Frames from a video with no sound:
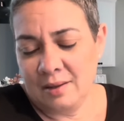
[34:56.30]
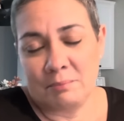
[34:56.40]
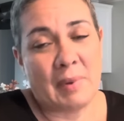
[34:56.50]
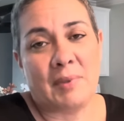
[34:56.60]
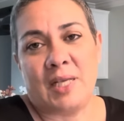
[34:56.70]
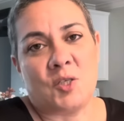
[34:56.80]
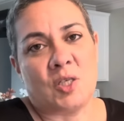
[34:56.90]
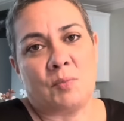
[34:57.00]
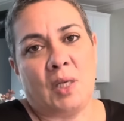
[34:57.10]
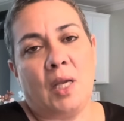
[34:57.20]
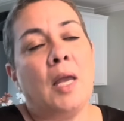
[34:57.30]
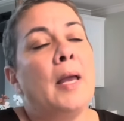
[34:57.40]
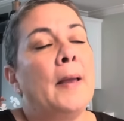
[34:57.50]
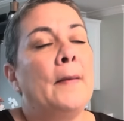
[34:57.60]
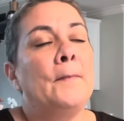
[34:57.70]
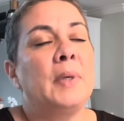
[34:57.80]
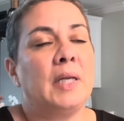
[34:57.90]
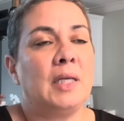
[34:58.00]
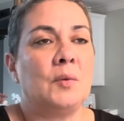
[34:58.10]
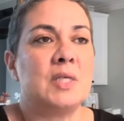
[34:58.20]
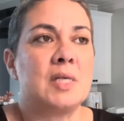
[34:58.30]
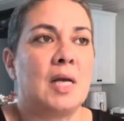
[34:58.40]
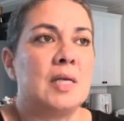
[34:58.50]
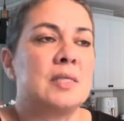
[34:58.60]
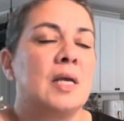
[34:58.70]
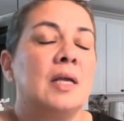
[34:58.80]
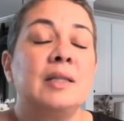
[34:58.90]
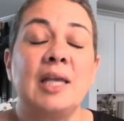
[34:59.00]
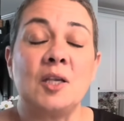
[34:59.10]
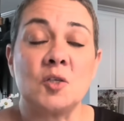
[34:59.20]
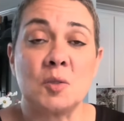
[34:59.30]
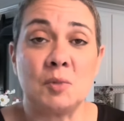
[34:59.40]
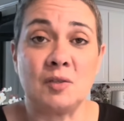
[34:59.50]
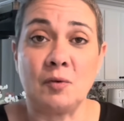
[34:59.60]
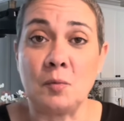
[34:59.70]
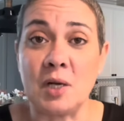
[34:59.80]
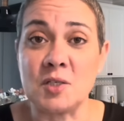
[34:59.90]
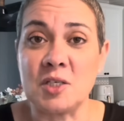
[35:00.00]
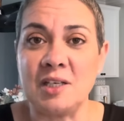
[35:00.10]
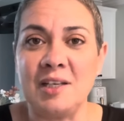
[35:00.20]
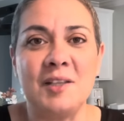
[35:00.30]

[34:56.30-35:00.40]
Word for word: Maybe that's just me. But anyways, guys, thank you so much for watching.